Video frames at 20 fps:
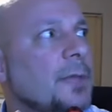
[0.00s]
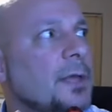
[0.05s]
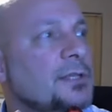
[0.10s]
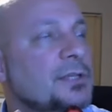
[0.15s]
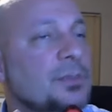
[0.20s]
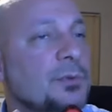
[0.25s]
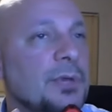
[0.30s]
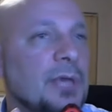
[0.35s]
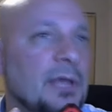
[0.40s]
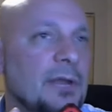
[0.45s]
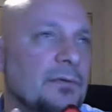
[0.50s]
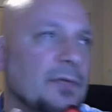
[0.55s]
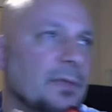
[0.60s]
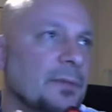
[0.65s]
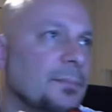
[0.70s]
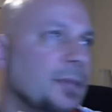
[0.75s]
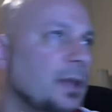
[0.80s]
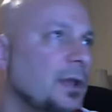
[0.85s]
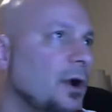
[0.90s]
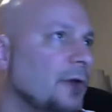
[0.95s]
until we get
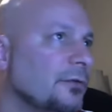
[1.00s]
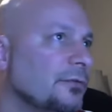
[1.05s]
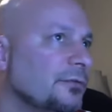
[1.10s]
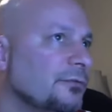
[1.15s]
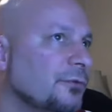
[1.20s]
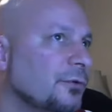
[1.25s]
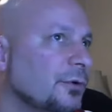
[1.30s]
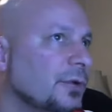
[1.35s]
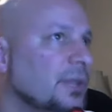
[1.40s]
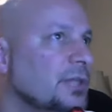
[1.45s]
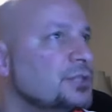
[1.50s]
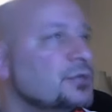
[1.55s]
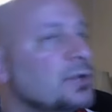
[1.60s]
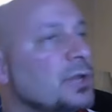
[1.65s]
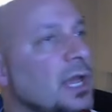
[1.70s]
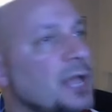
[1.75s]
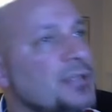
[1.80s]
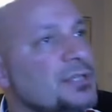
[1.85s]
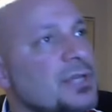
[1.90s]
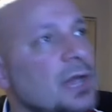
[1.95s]
everything paid off in full and get you
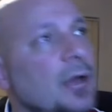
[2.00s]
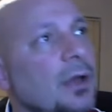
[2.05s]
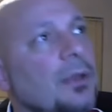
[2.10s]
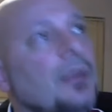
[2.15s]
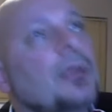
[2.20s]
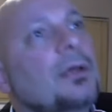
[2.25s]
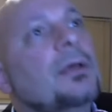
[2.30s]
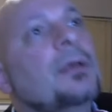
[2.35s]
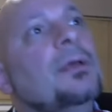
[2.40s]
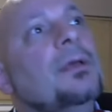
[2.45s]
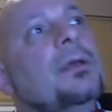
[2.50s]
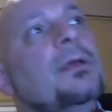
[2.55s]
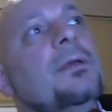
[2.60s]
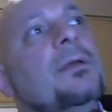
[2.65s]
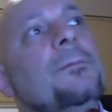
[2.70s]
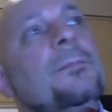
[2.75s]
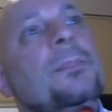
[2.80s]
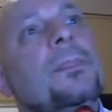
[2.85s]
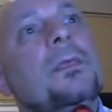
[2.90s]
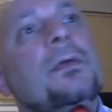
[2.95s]
cashed out.
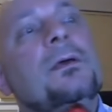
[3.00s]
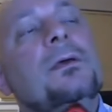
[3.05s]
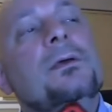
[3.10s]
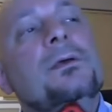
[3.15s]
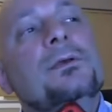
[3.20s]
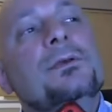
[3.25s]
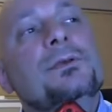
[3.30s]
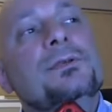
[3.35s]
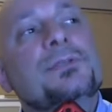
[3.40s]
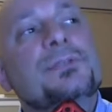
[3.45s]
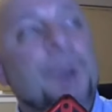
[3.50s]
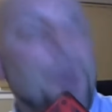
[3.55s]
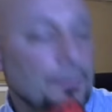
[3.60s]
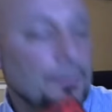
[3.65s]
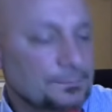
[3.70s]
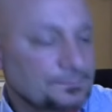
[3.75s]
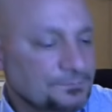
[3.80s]
So,